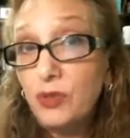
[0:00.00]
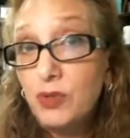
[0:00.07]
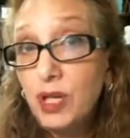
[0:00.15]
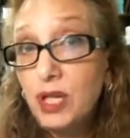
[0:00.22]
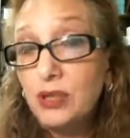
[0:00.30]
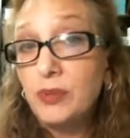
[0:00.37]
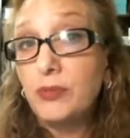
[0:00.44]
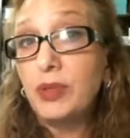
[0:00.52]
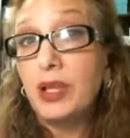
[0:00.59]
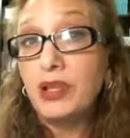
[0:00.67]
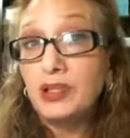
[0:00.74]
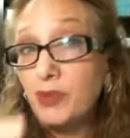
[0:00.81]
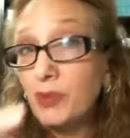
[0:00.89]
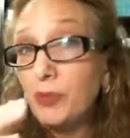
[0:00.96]
eat them because
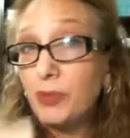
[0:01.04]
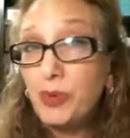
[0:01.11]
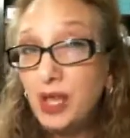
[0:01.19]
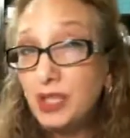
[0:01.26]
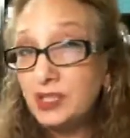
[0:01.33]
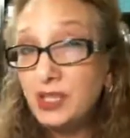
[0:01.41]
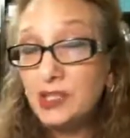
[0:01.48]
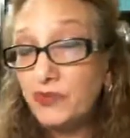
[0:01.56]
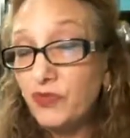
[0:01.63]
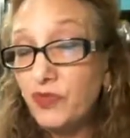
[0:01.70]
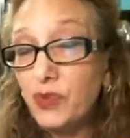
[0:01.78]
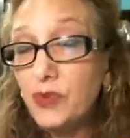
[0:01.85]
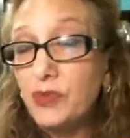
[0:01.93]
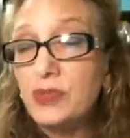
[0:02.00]
of what processed
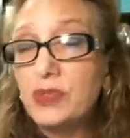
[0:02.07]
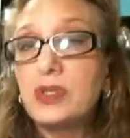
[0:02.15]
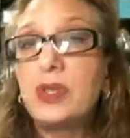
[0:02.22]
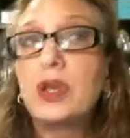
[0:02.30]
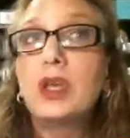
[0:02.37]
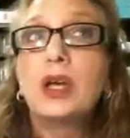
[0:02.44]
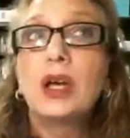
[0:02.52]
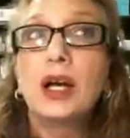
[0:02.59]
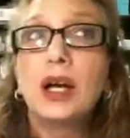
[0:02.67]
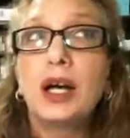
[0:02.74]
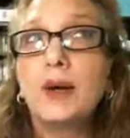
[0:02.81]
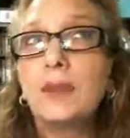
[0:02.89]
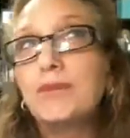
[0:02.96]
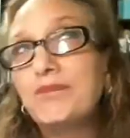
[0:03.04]
foods
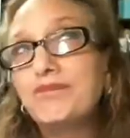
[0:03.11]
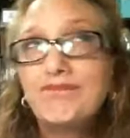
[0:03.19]
are